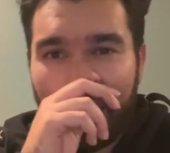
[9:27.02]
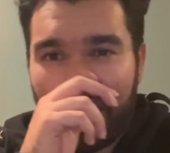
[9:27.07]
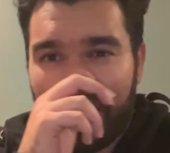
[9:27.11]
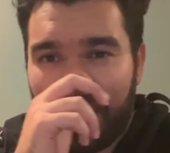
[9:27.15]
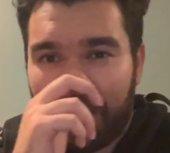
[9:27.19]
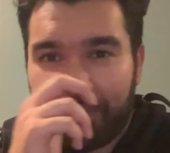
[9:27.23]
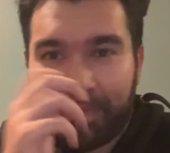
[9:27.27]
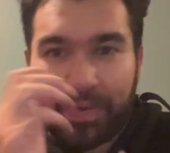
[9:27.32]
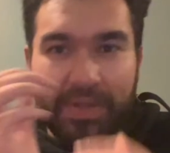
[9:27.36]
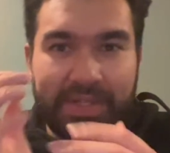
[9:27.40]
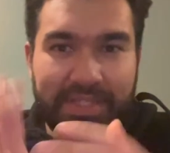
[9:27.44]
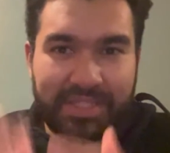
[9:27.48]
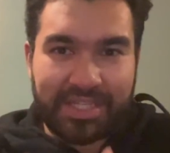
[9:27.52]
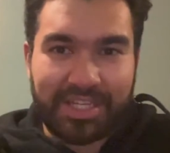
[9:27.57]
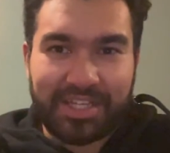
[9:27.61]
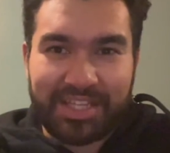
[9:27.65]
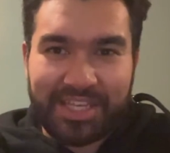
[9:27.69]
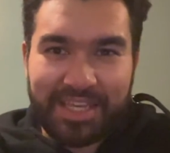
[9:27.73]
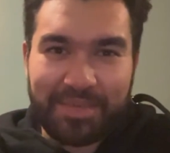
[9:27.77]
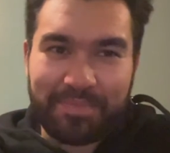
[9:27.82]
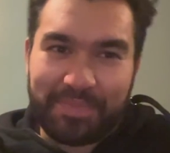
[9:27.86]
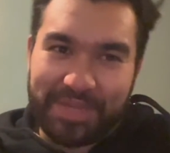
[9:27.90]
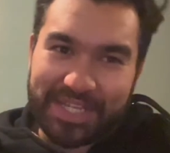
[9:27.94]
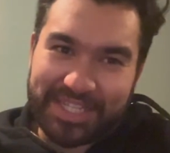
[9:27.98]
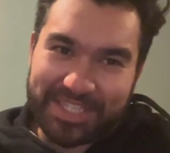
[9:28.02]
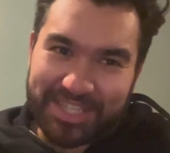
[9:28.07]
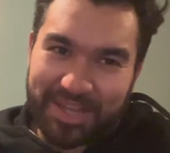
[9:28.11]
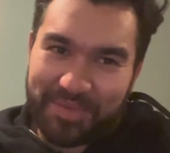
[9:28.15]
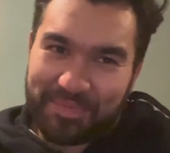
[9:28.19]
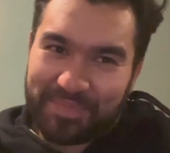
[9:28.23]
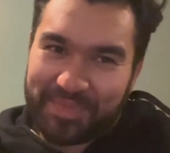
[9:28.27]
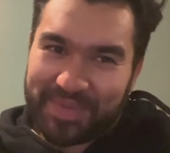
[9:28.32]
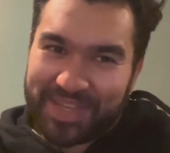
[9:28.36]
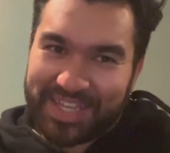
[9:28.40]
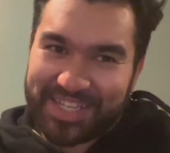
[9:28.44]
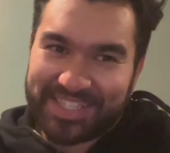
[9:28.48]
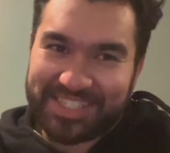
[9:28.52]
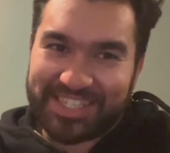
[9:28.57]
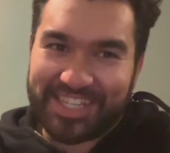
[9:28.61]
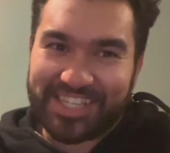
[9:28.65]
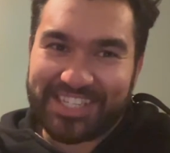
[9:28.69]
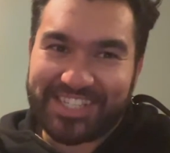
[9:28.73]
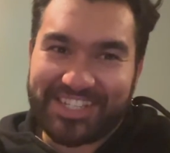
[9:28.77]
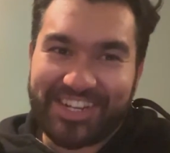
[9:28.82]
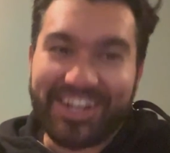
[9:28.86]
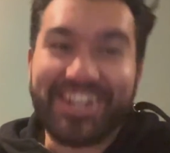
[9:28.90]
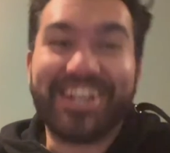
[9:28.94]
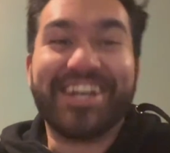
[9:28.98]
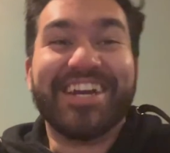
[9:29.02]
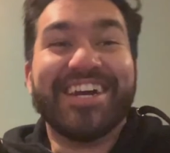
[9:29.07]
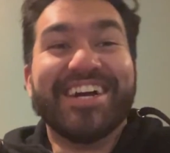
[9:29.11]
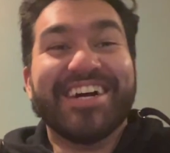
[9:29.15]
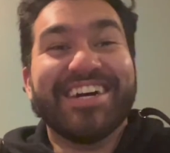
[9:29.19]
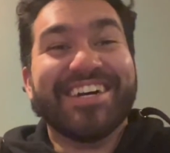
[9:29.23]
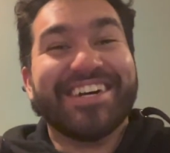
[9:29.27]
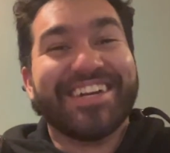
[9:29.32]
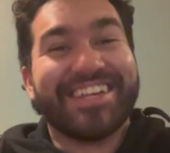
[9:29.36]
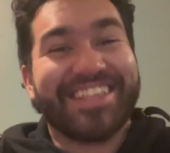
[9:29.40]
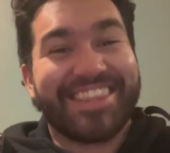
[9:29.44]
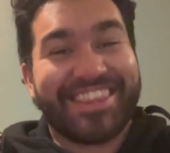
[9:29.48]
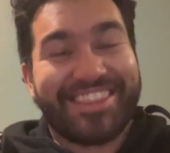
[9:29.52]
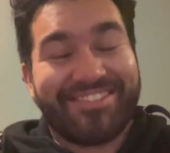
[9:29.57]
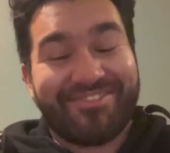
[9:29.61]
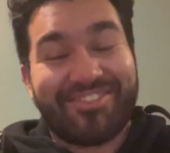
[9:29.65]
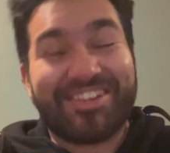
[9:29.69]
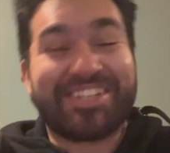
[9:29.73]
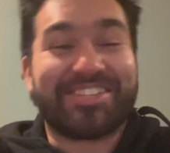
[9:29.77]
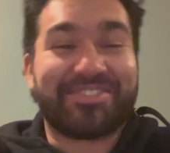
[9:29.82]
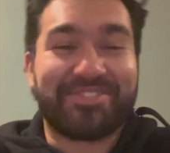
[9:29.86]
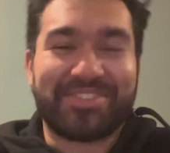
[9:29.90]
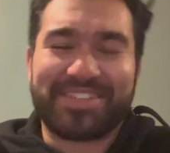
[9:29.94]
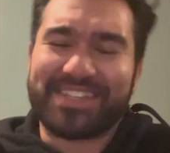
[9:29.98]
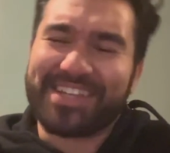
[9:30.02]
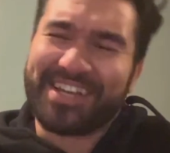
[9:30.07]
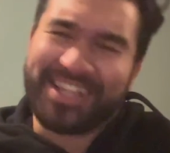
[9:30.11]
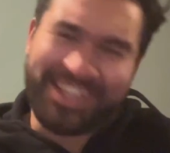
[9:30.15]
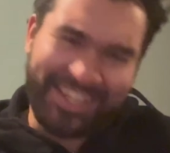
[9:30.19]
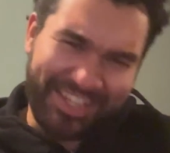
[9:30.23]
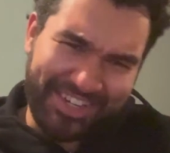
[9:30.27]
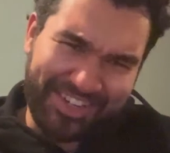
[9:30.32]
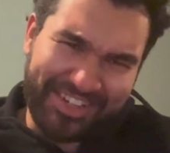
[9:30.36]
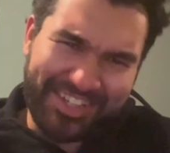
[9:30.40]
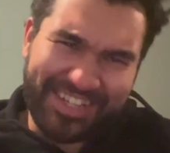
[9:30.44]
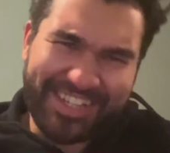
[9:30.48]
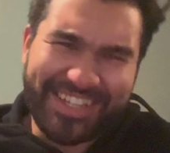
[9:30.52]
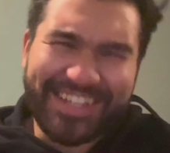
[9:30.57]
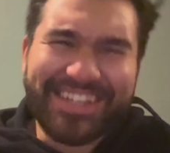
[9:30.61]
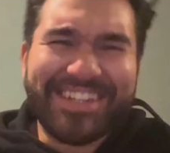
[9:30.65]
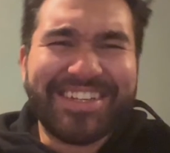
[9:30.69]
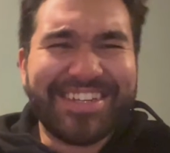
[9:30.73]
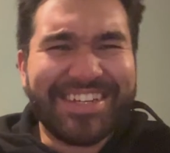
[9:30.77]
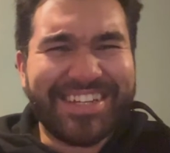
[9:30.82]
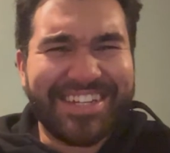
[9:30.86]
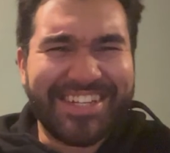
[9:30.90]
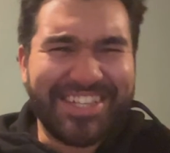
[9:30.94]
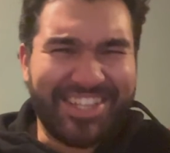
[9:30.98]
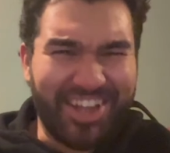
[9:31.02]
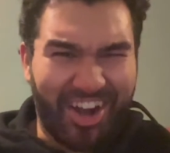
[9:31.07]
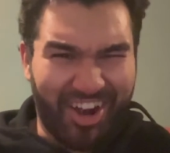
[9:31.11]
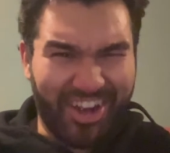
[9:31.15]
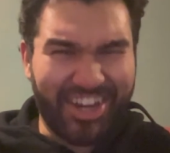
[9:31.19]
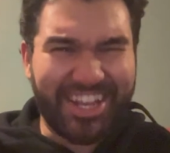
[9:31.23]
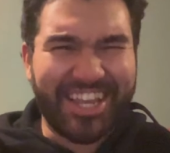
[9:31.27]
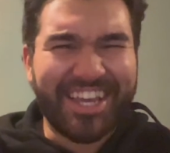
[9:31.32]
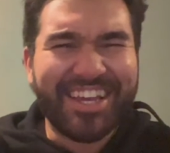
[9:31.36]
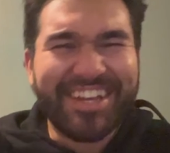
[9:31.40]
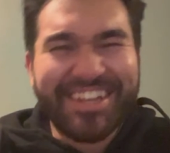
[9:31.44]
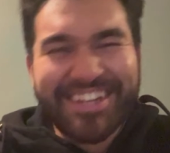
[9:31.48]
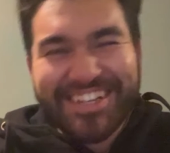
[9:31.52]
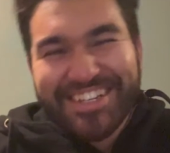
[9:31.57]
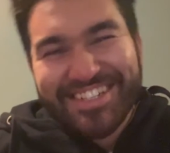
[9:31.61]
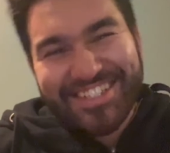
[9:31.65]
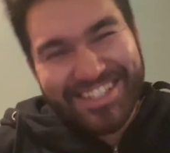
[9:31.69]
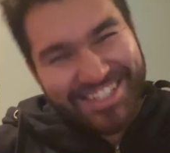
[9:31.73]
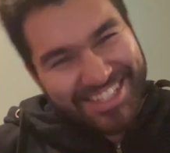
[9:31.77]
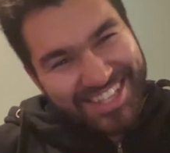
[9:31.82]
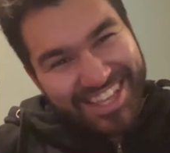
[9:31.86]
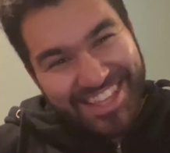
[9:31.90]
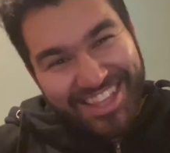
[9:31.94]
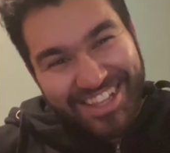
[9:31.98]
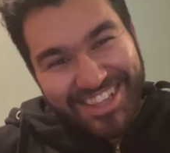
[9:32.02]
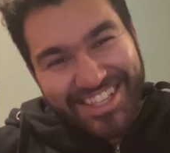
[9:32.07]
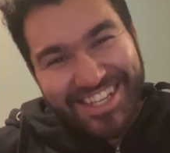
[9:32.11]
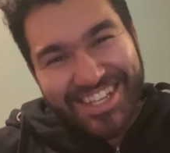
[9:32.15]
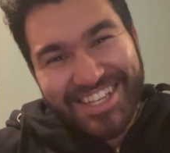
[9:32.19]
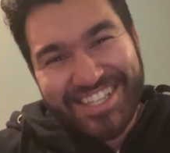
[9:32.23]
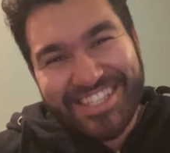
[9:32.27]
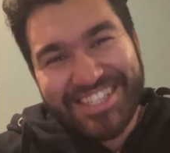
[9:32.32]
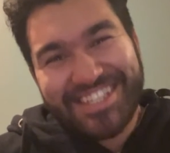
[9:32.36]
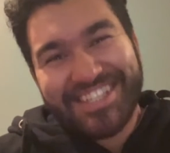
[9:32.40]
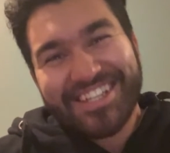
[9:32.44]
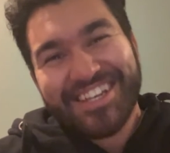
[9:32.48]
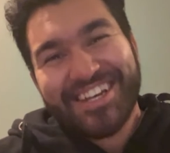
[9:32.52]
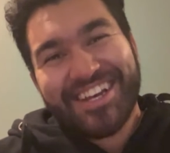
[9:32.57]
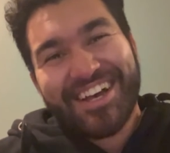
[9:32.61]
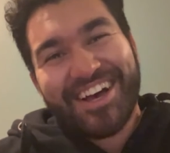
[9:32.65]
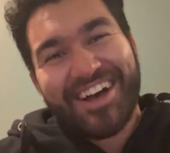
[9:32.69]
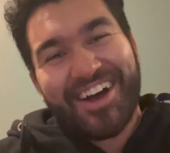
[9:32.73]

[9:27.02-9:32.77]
up until he beats up his sister, which was a little dark, to say the least.